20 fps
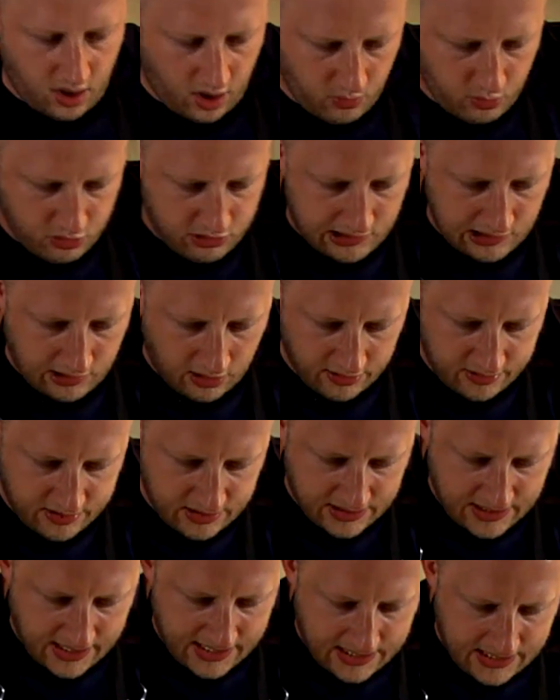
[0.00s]
I will slice the
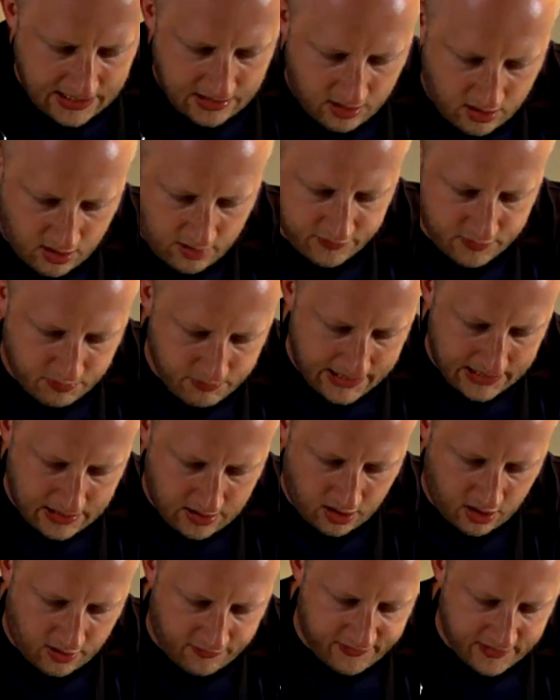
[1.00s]
cake in half to make
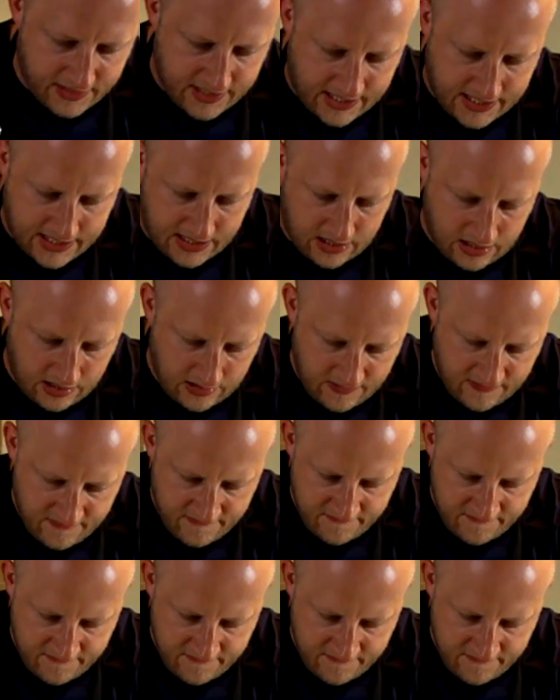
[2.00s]
half a cake.